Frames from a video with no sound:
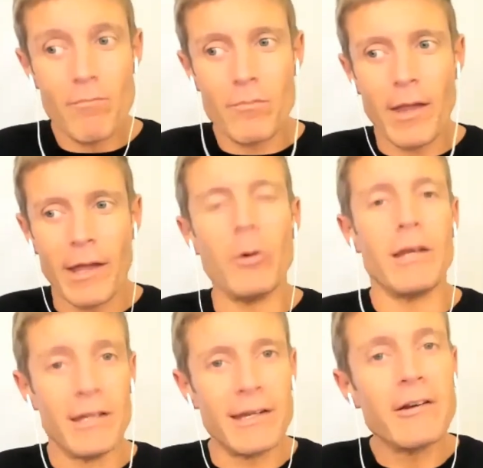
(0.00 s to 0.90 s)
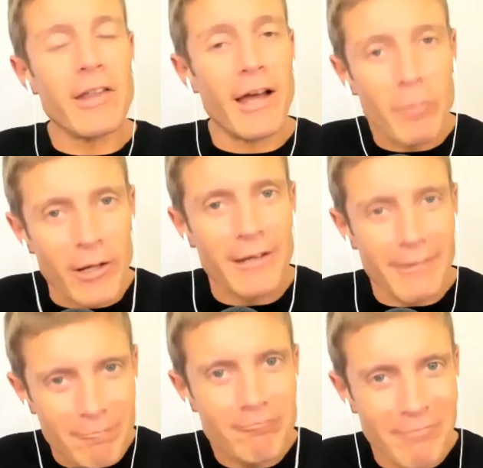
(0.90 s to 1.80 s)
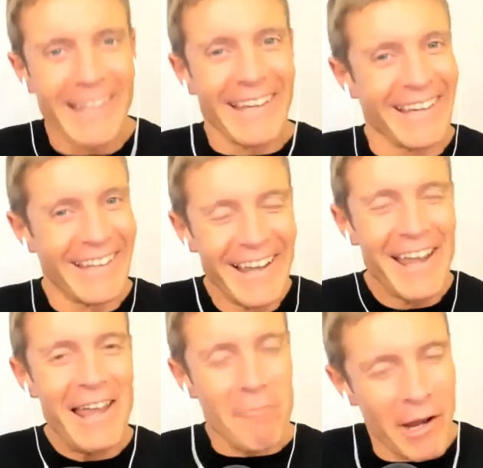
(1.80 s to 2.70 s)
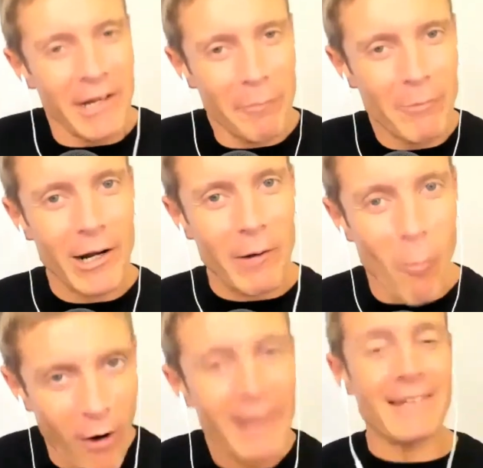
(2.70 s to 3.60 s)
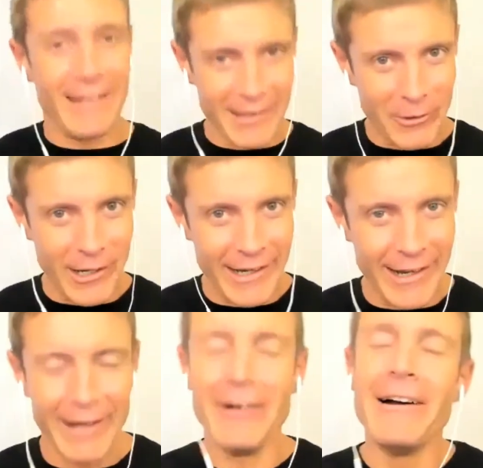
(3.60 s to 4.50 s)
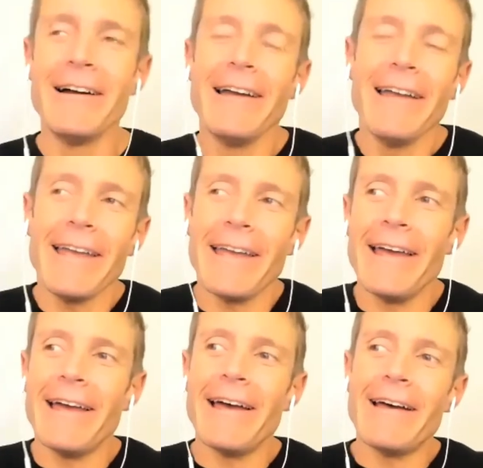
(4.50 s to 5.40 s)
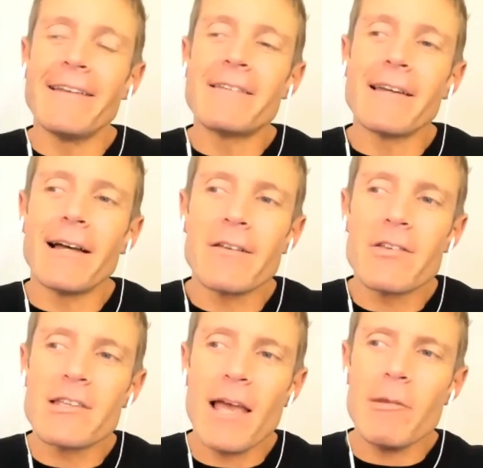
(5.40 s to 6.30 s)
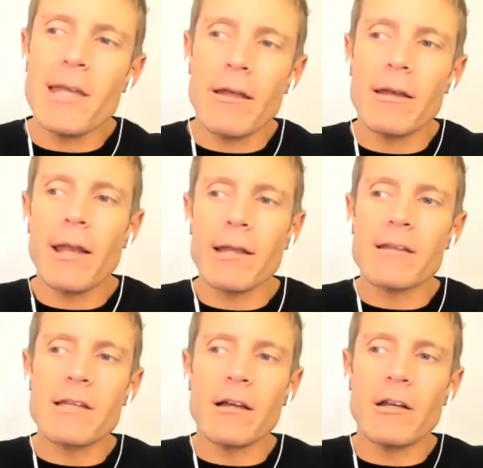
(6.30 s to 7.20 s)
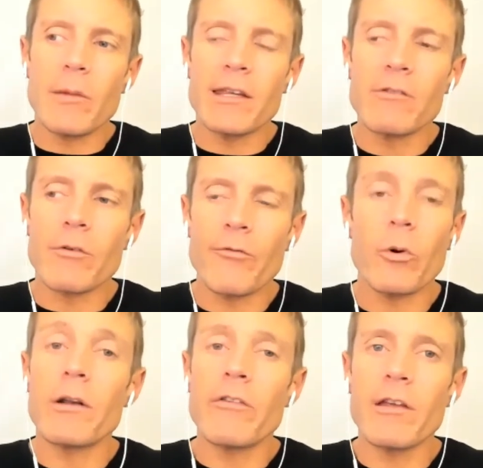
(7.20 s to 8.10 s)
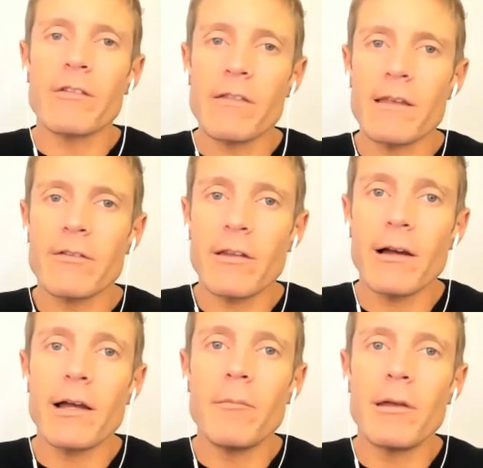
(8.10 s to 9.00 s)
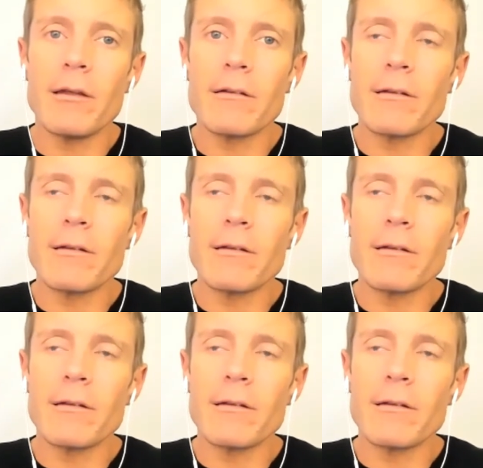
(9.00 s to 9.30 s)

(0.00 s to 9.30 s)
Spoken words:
I know I need to hear that, but it might not be what I want to hear right now. And she sat me down, and I could tell, my kids were 4 and 6 at this time. And